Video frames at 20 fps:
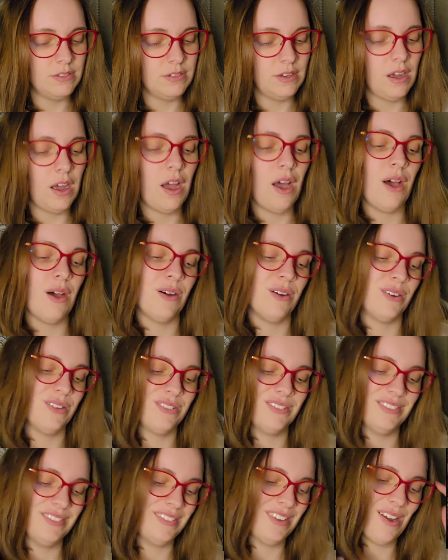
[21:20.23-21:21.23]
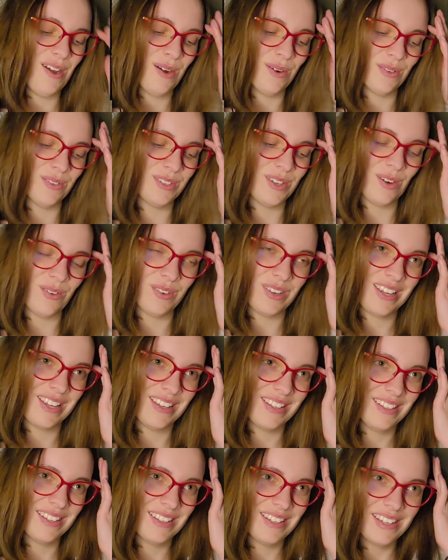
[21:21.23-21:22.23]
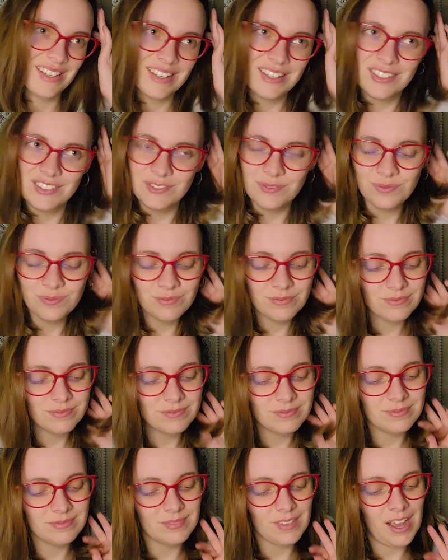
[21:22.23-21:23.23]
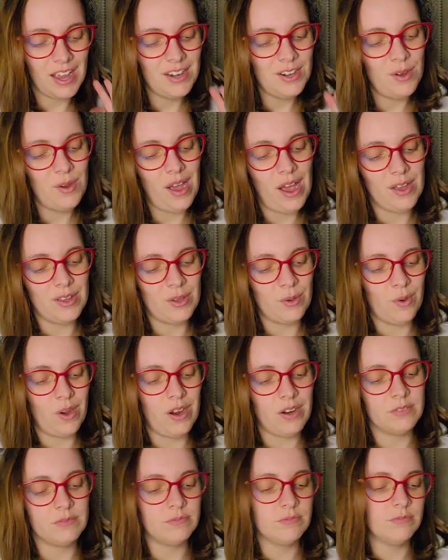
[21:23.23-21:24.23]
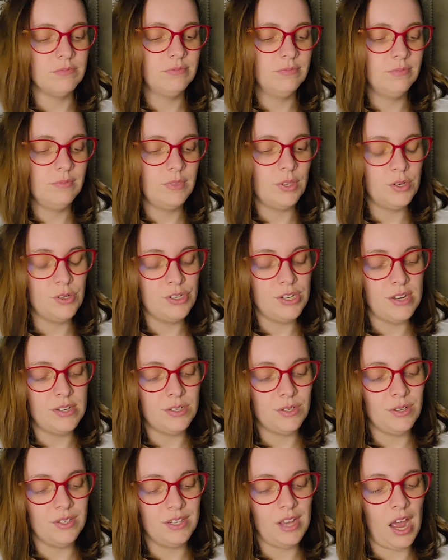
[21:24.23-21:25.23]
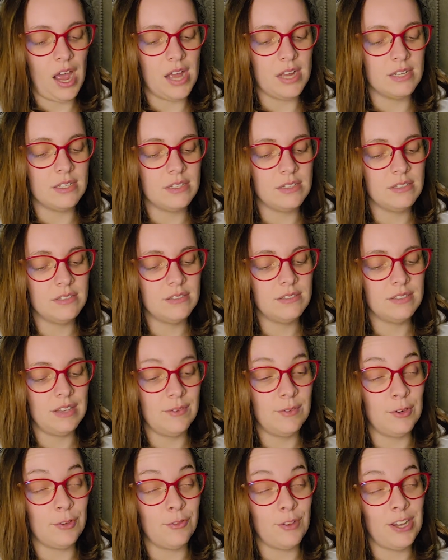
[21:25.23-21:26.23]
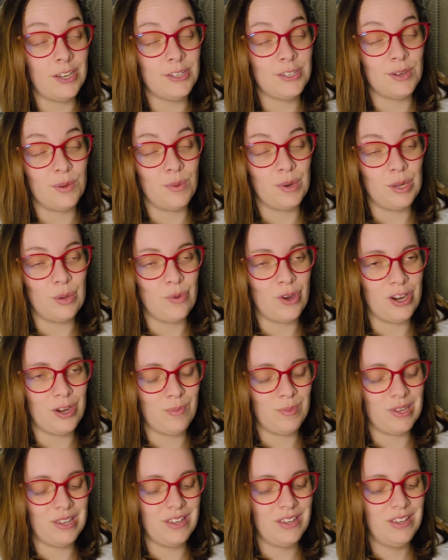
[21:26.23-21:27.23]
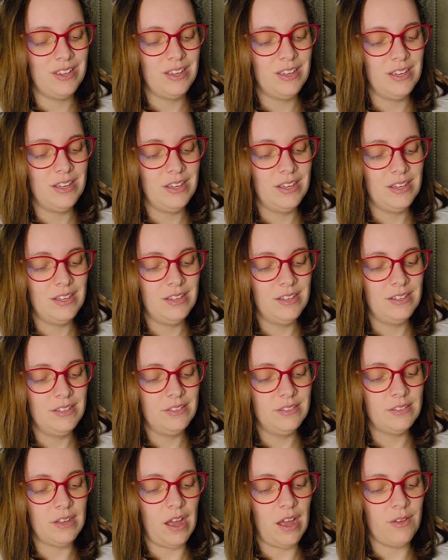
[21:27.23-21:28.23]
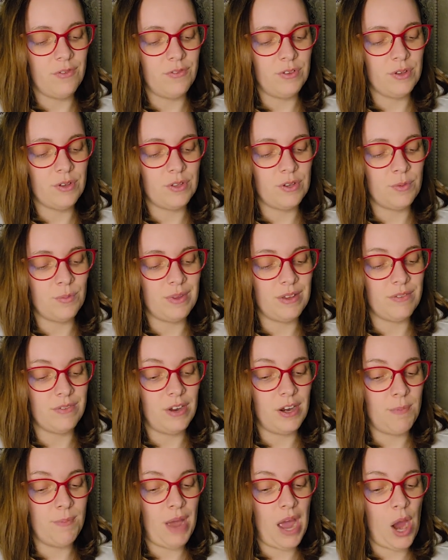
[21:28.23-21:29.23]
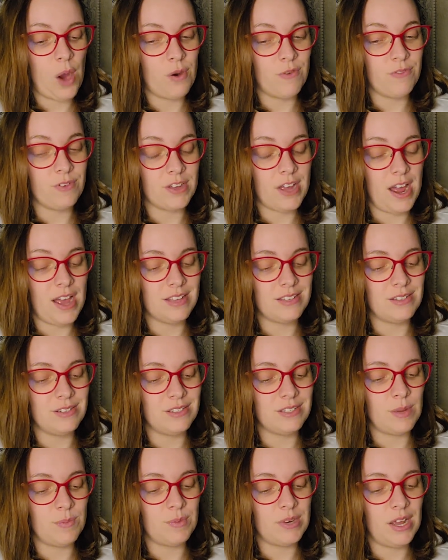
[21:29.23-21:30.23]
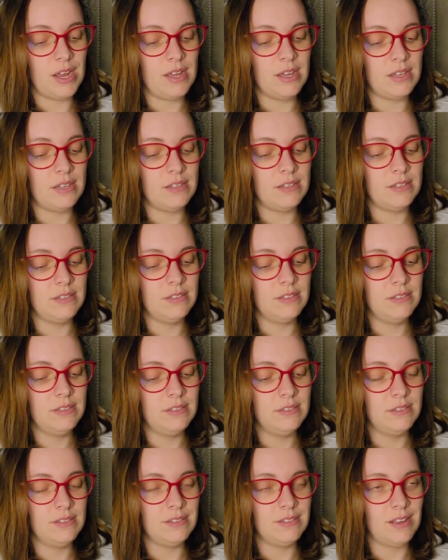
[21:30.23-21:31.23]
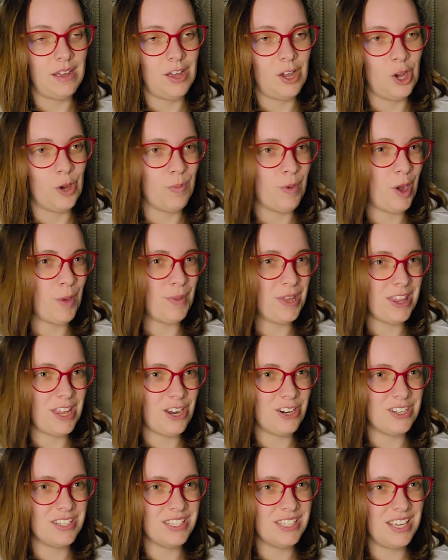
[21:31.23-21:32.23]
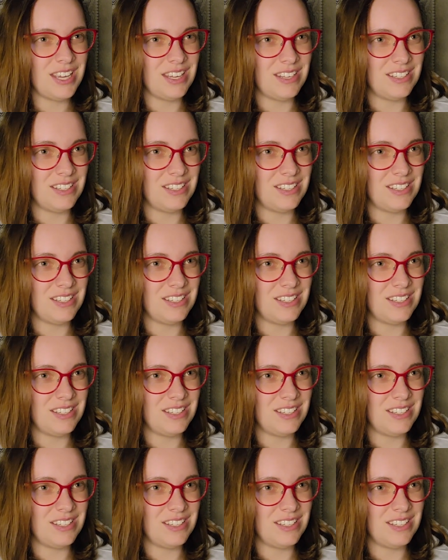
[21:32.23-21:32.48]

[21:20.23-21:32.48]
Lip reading: Oh, no, Tony. I know how you are. You're gentle and kind, even affectionate when you want to be. I feel you'll be a very powerful caster someday, and I hope I'll be there to see it.